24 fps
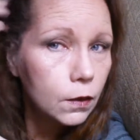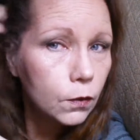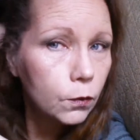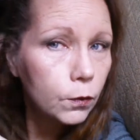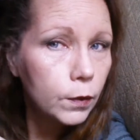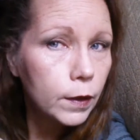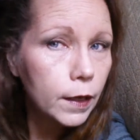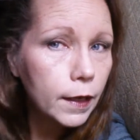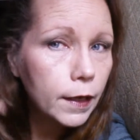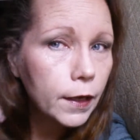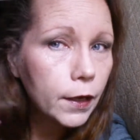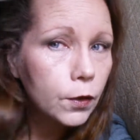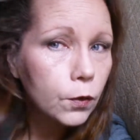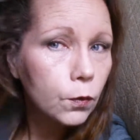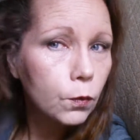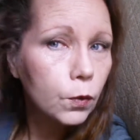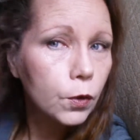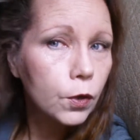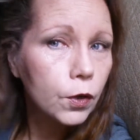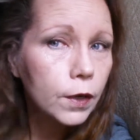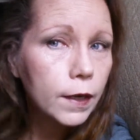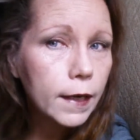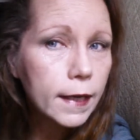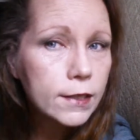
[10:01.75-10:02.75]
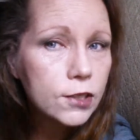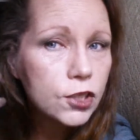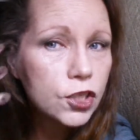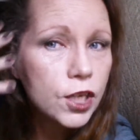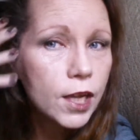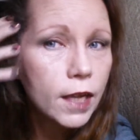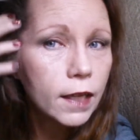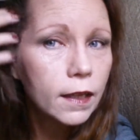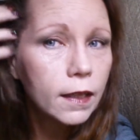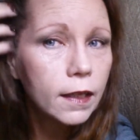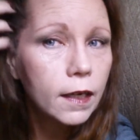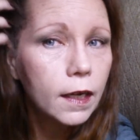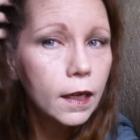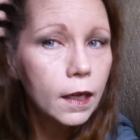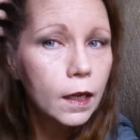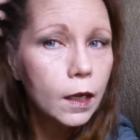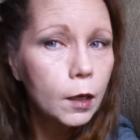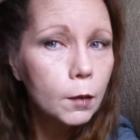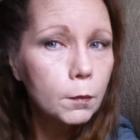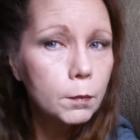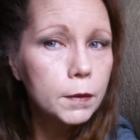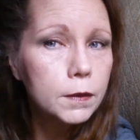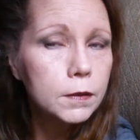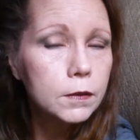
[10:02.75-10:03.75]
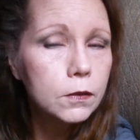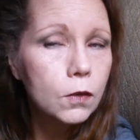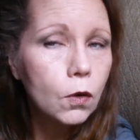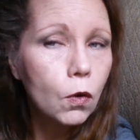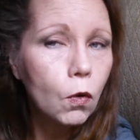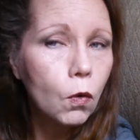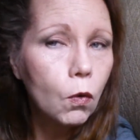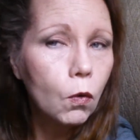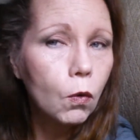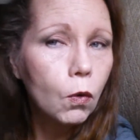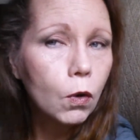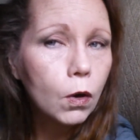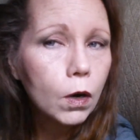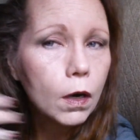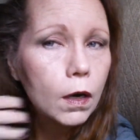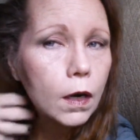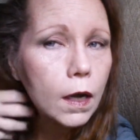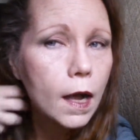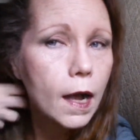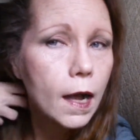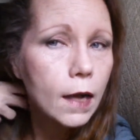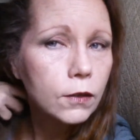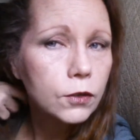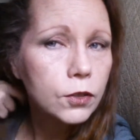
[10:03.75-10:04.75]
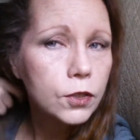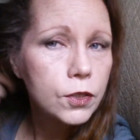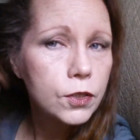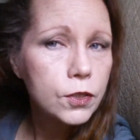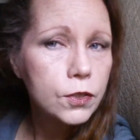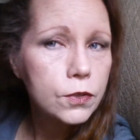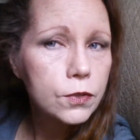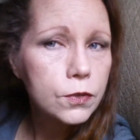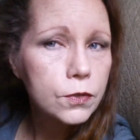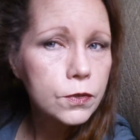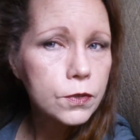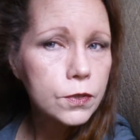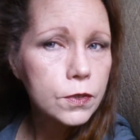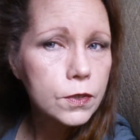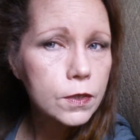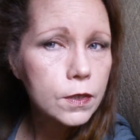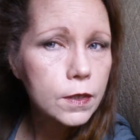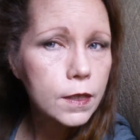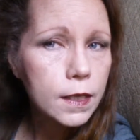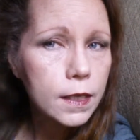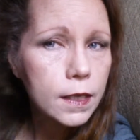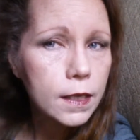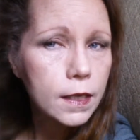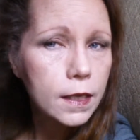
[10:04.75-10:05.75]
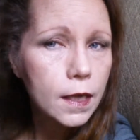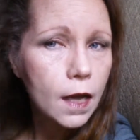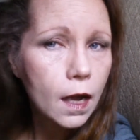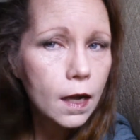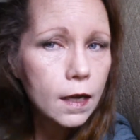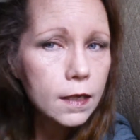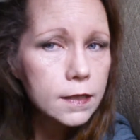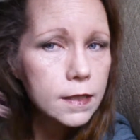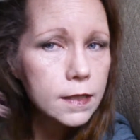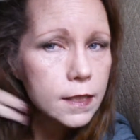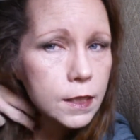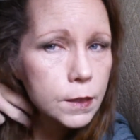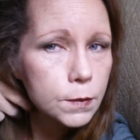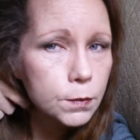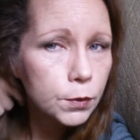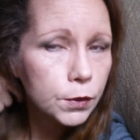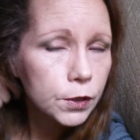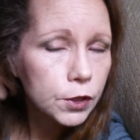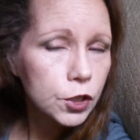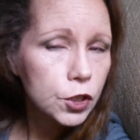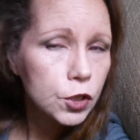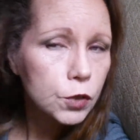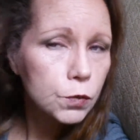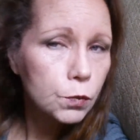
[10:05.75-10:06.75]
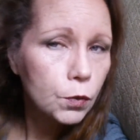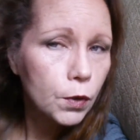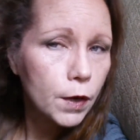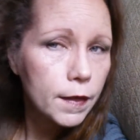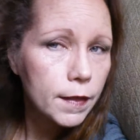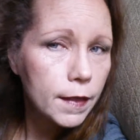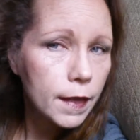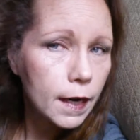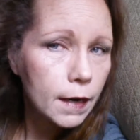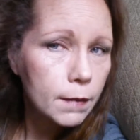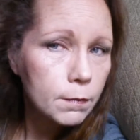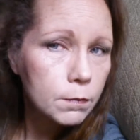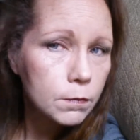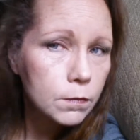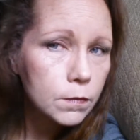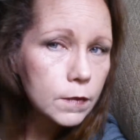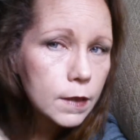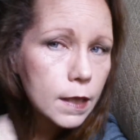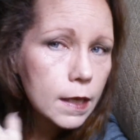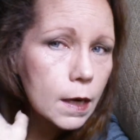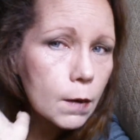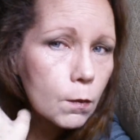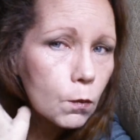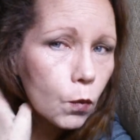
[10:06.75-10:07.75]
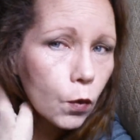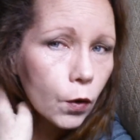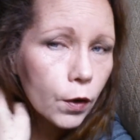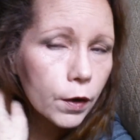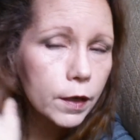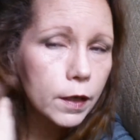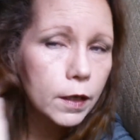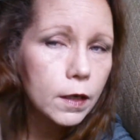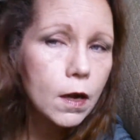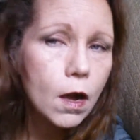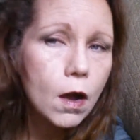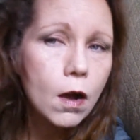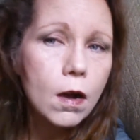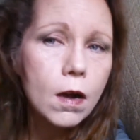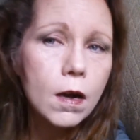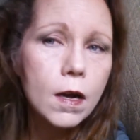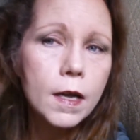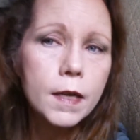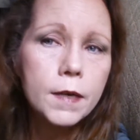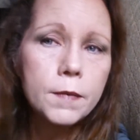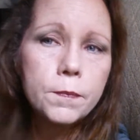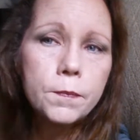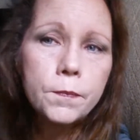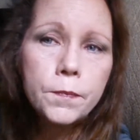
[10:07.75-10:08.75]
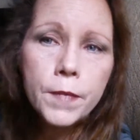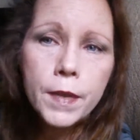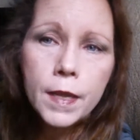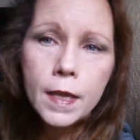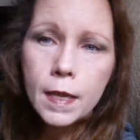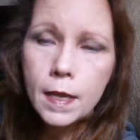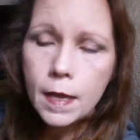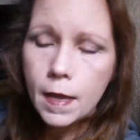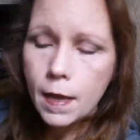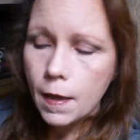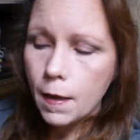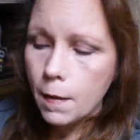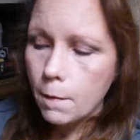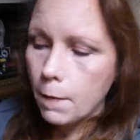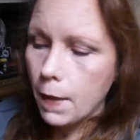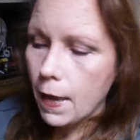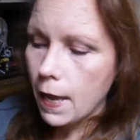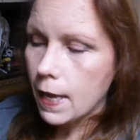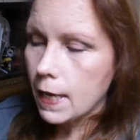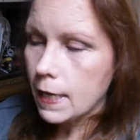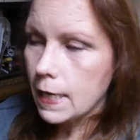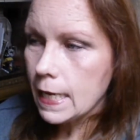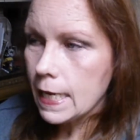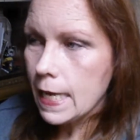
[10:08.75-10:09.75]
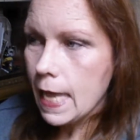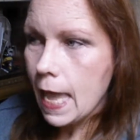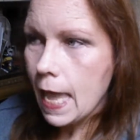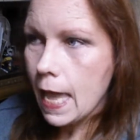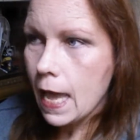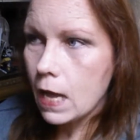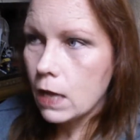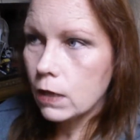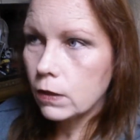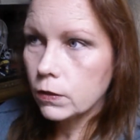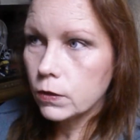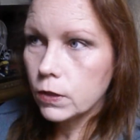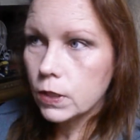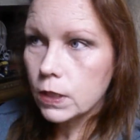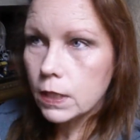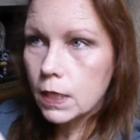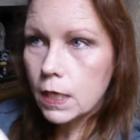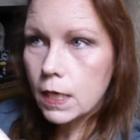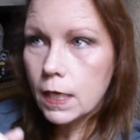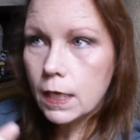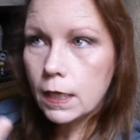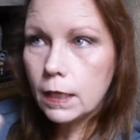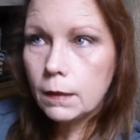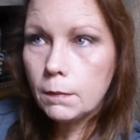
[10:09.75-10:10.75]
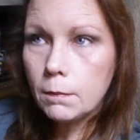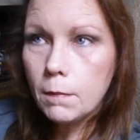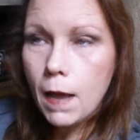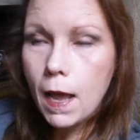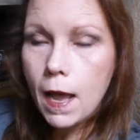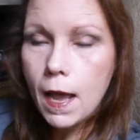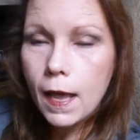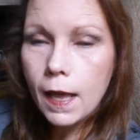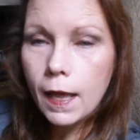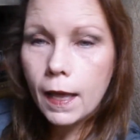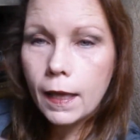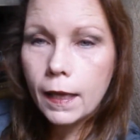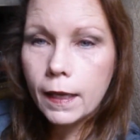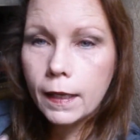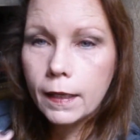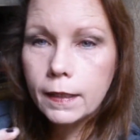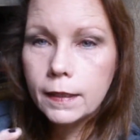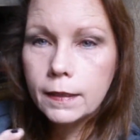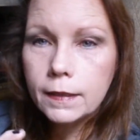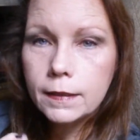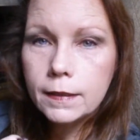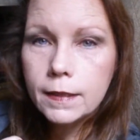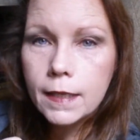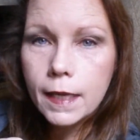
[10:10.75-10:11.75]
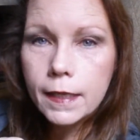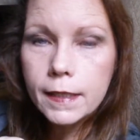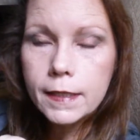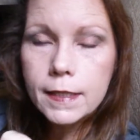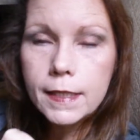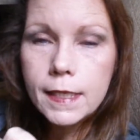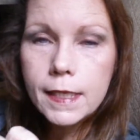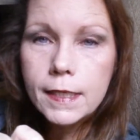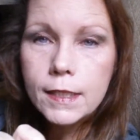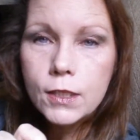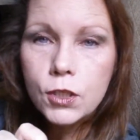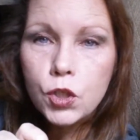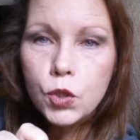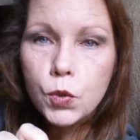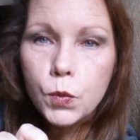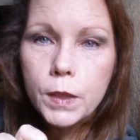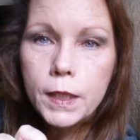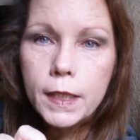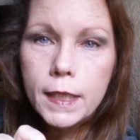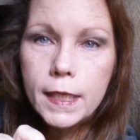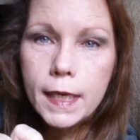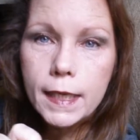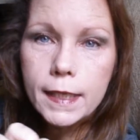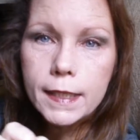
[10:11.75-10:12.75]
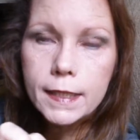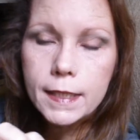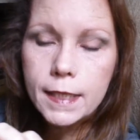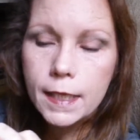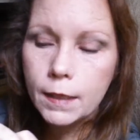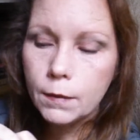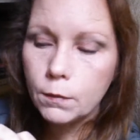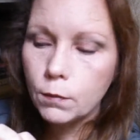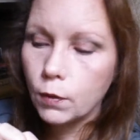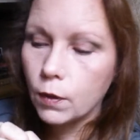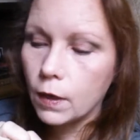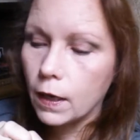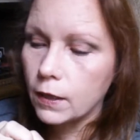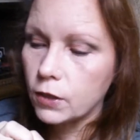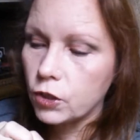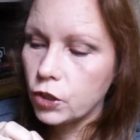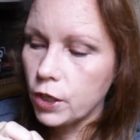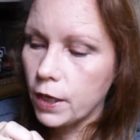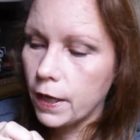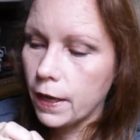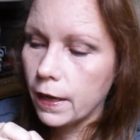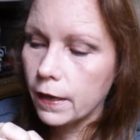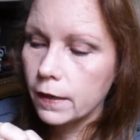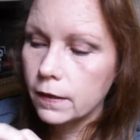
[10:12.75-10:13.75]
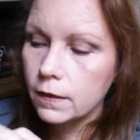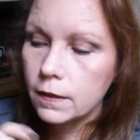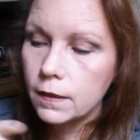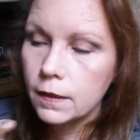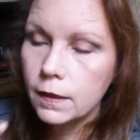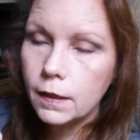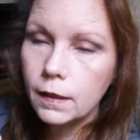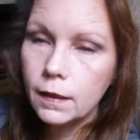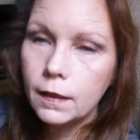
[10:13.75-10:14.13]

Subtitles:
When I go to work, I gel it up, or I'll use the Aussie Sprunch spray that I'm working on panning out in my 19 and 2019 project.